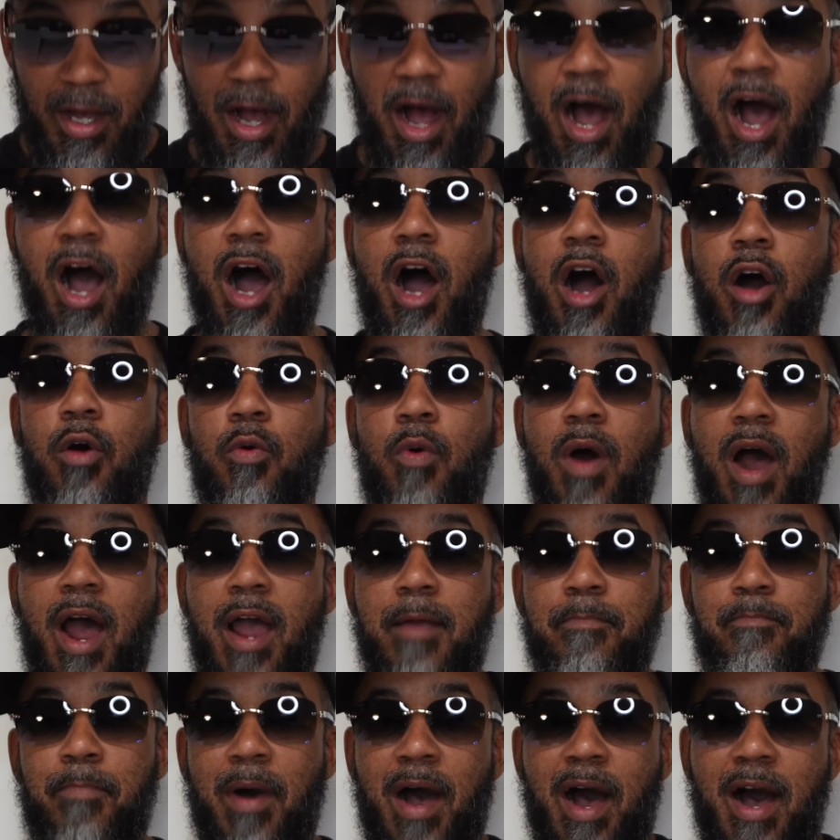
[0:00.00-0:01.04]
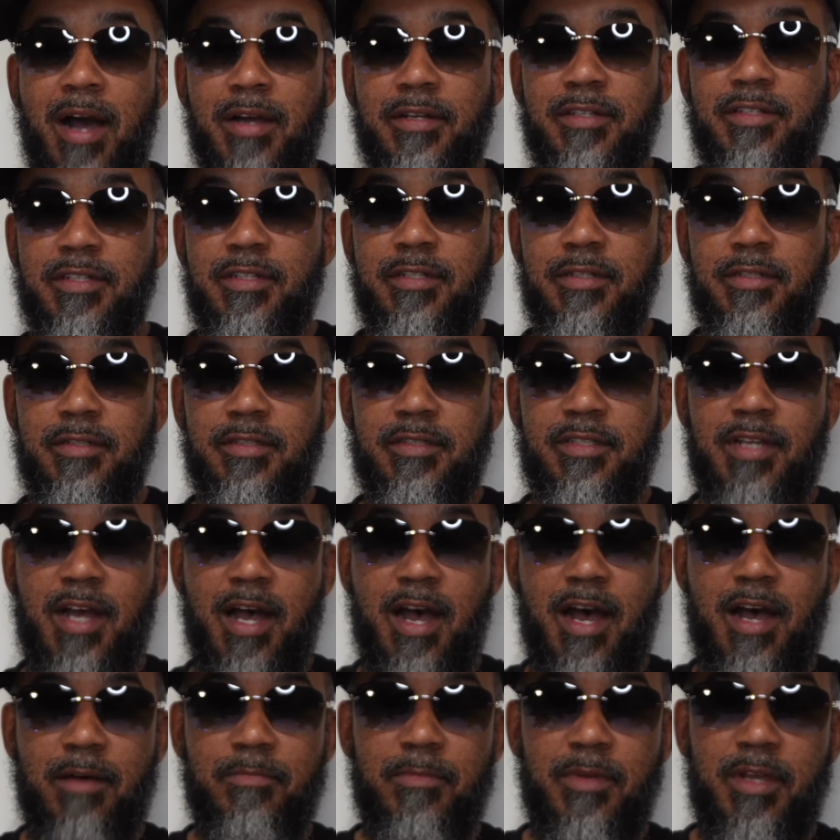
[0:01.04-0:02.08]
All white box
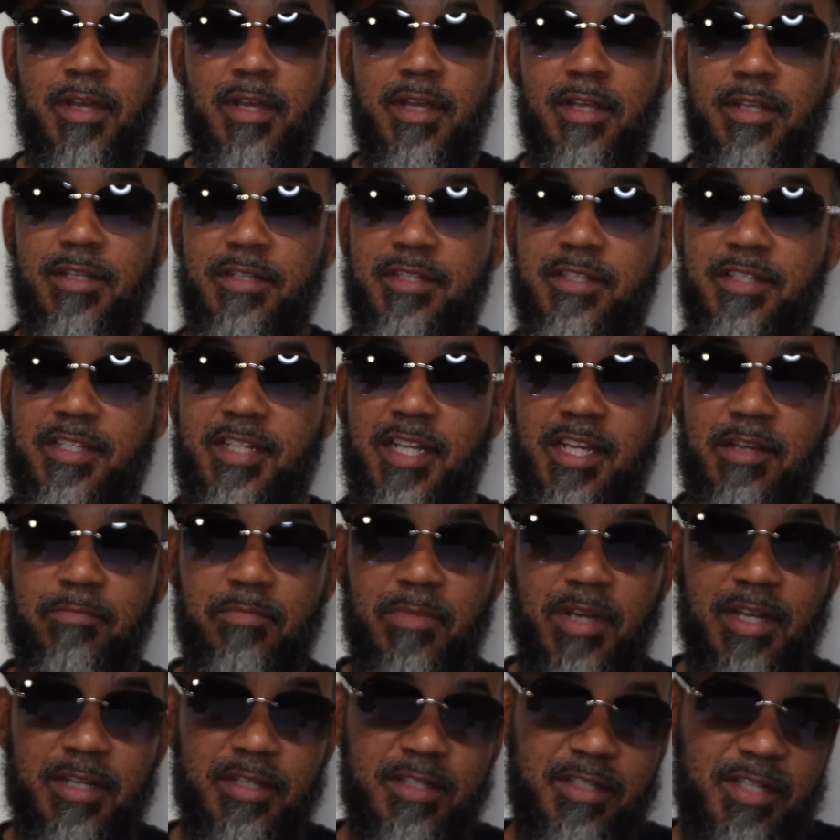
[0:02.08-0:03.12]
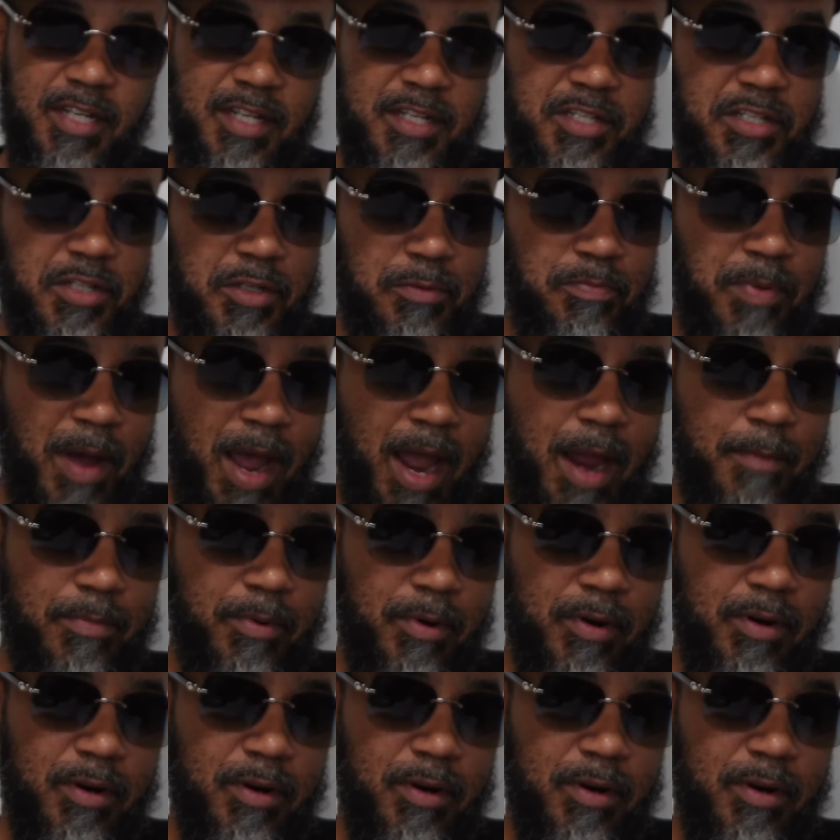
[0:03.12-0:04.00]
top cement tissue paper.